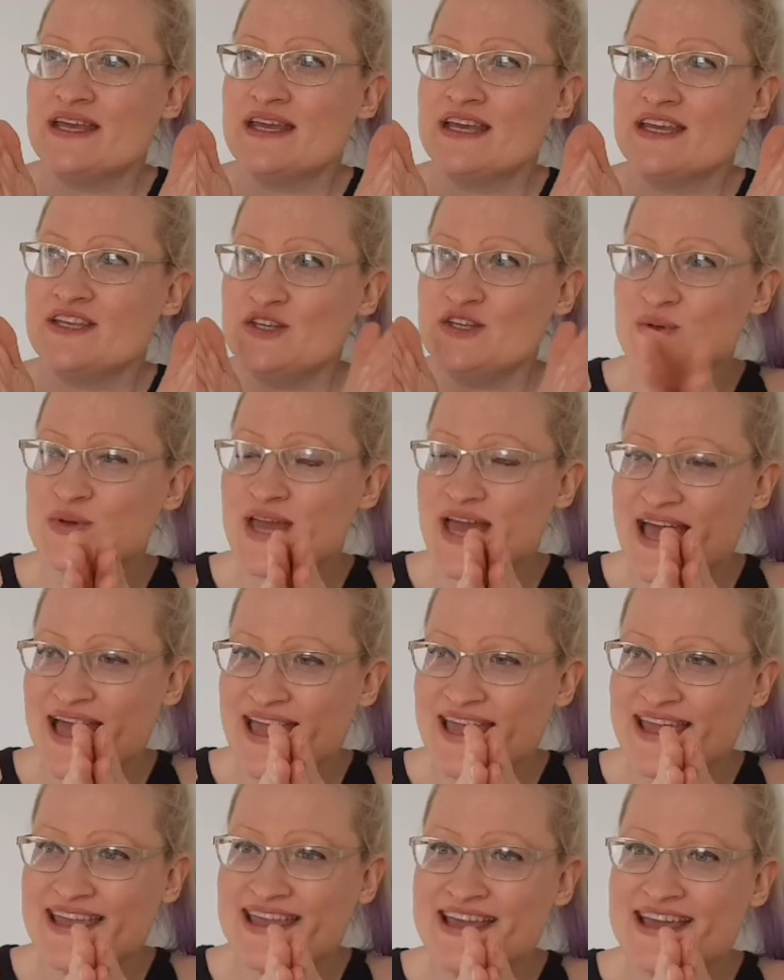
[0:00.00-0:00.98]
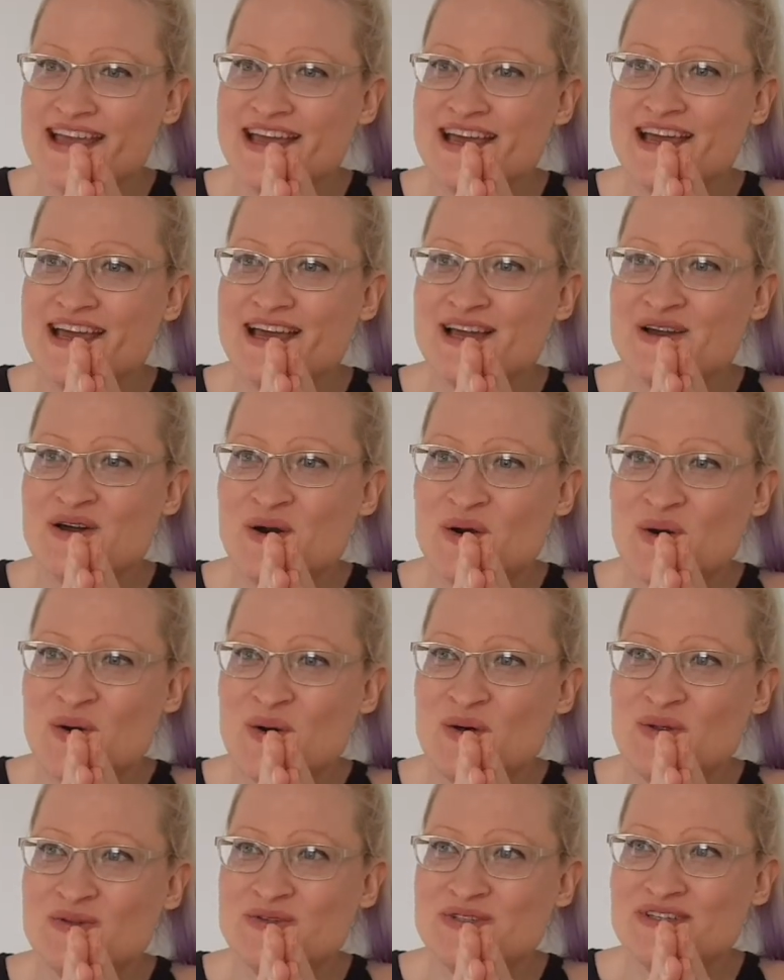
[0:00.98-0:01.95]
the UK
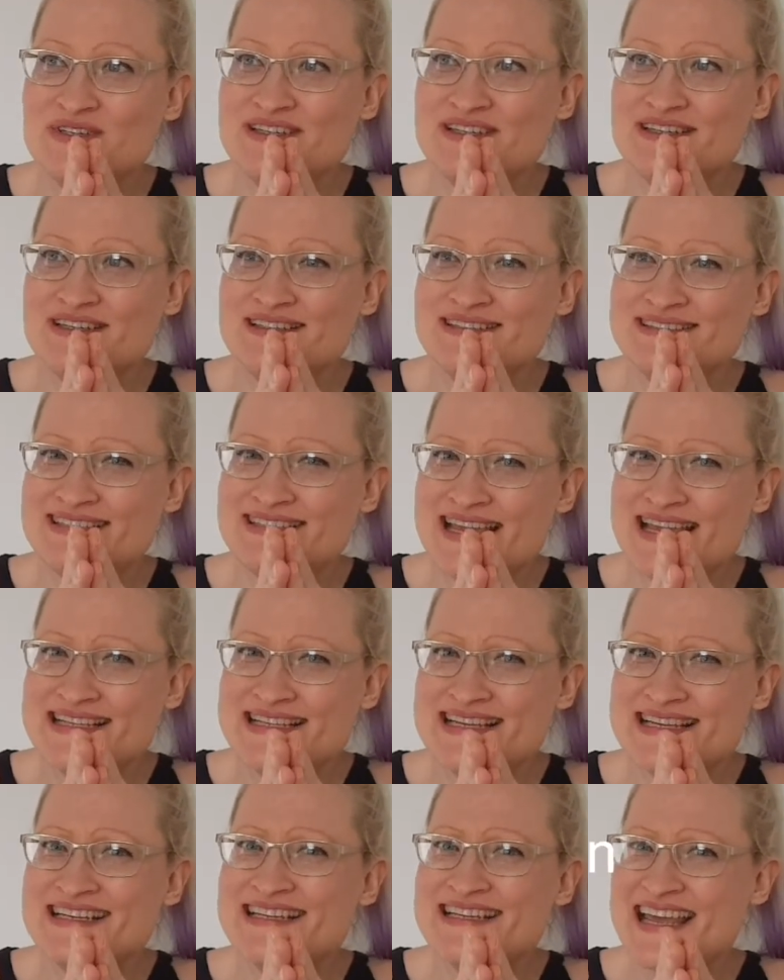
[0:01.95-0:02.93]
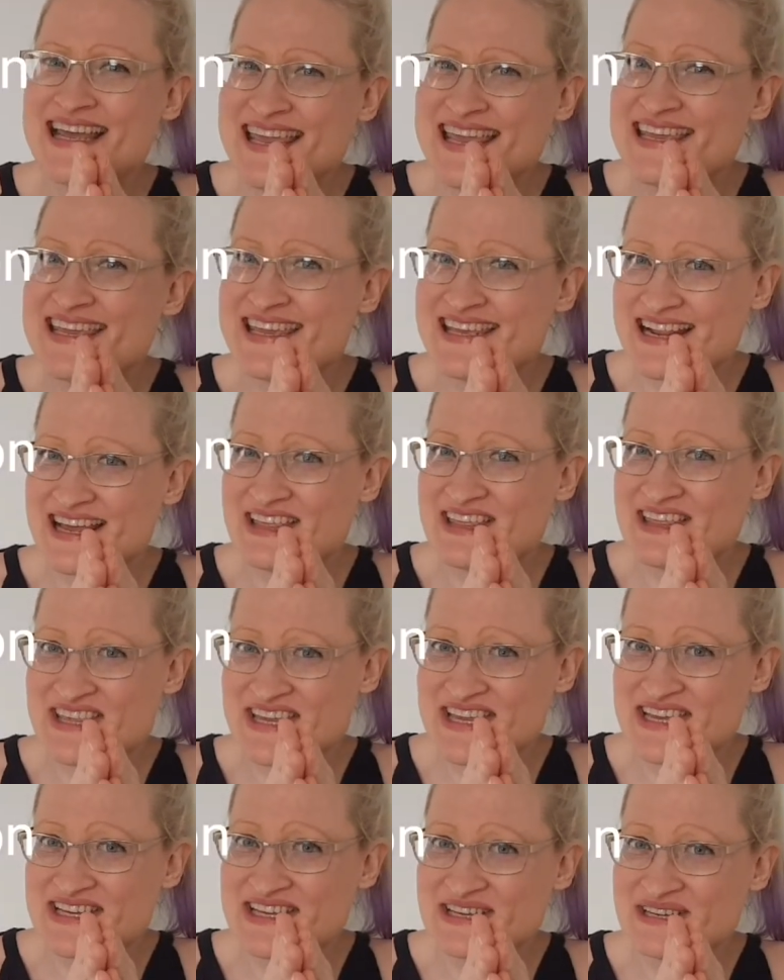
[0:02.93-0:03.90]
called Dating Naked, I
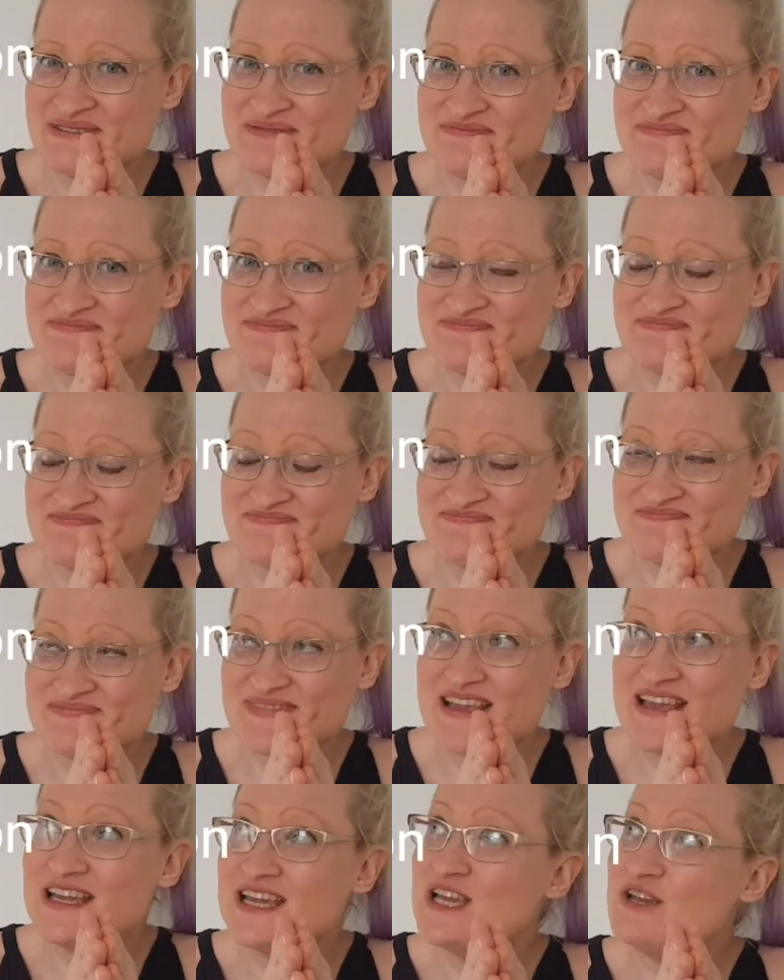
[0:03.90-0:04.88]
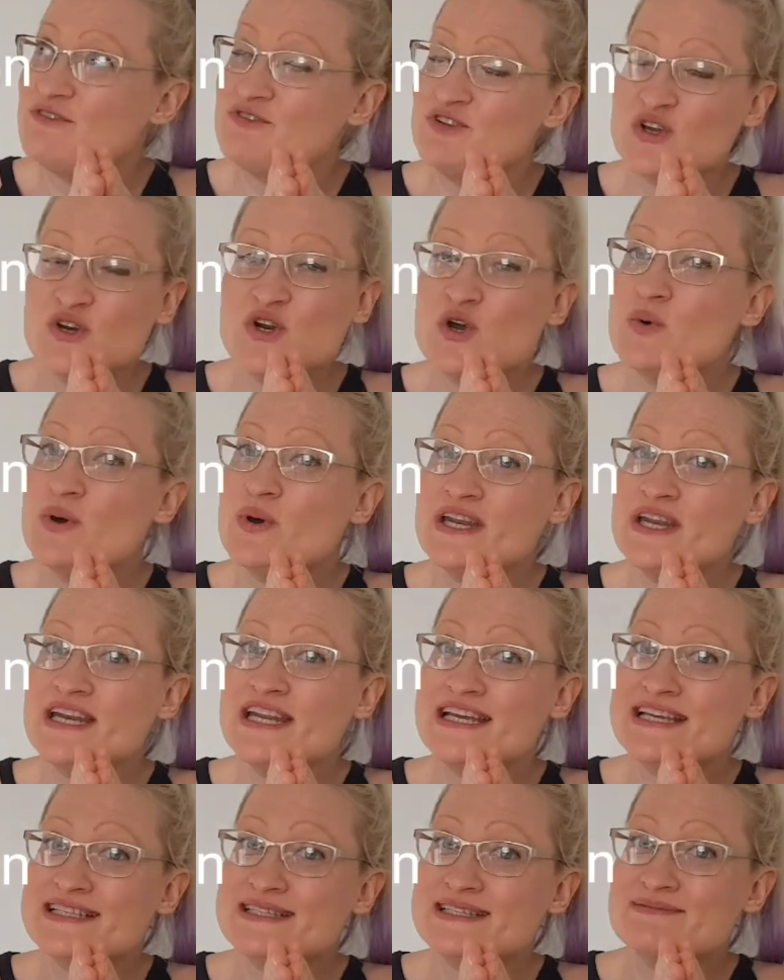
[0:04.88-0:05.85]
think. If you don't know what
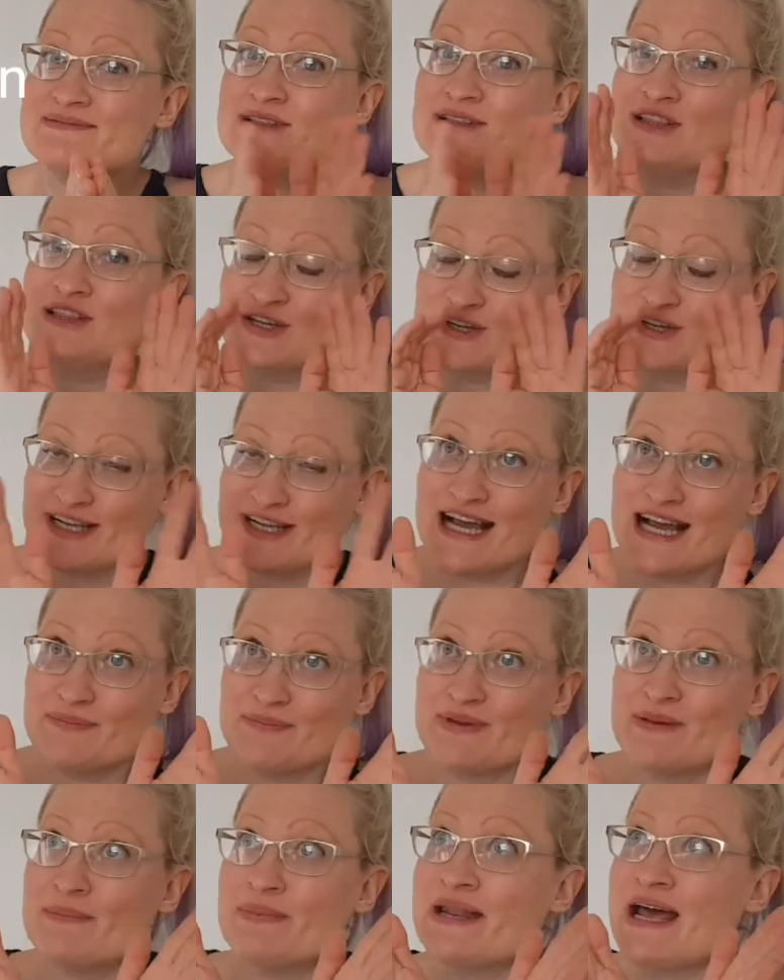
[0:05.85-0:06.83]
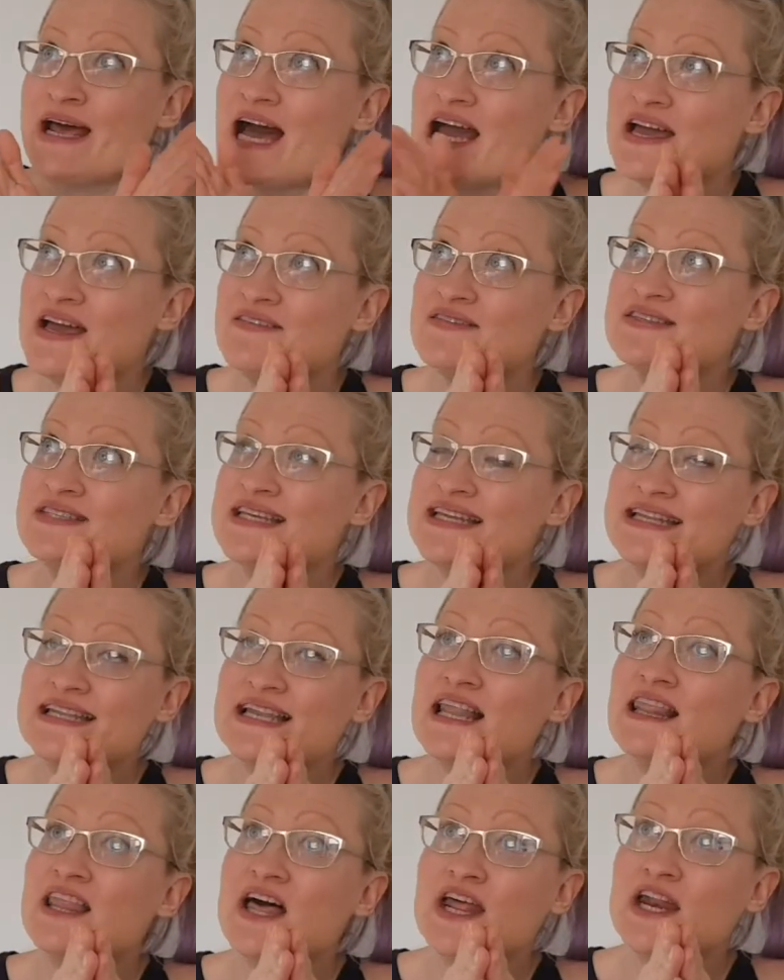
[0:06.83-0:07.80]
it is, look it up. But I have
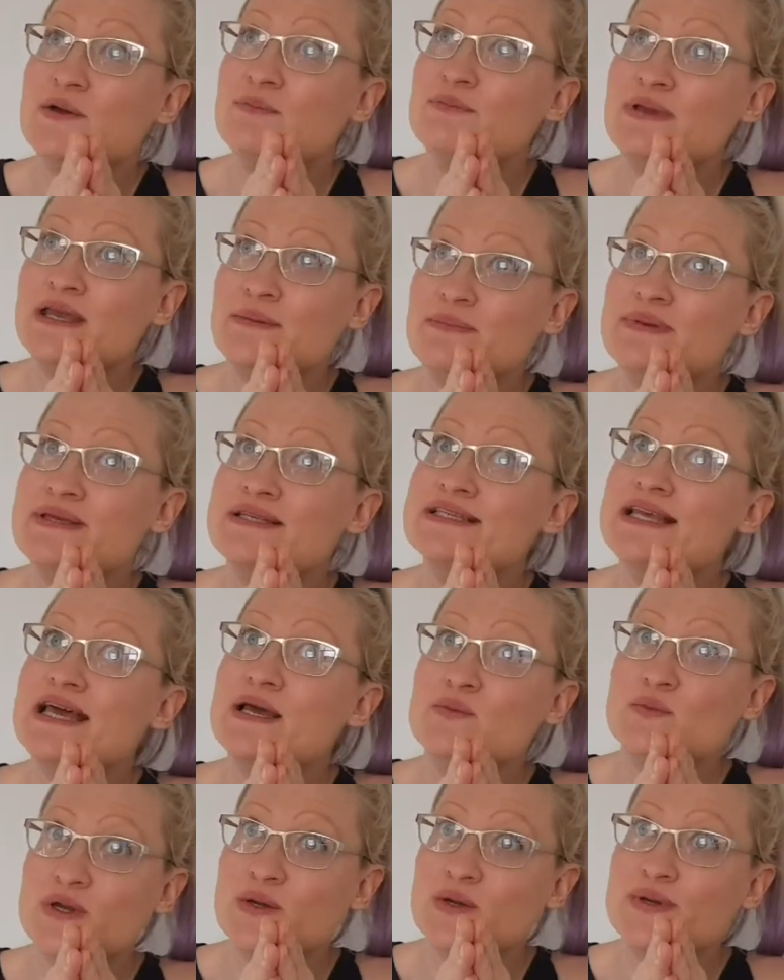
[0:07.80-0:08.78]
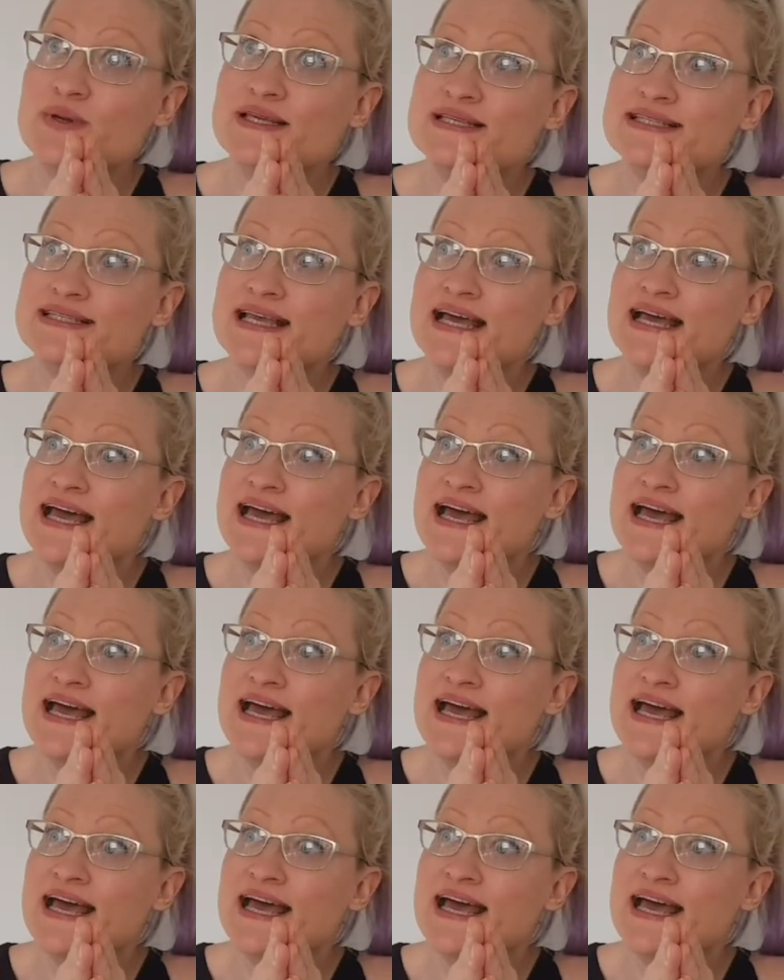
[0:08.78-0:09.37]
seen a lot of peepees and wee-wees